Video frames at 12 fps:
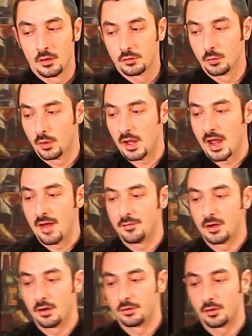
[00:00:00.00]
So what I have
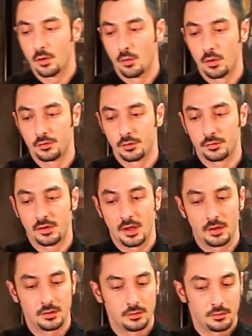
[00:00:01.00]
here is our orzo
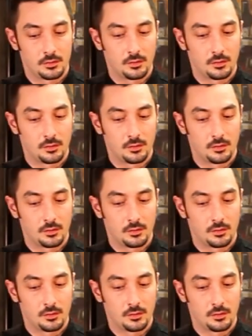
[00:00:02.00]
salad,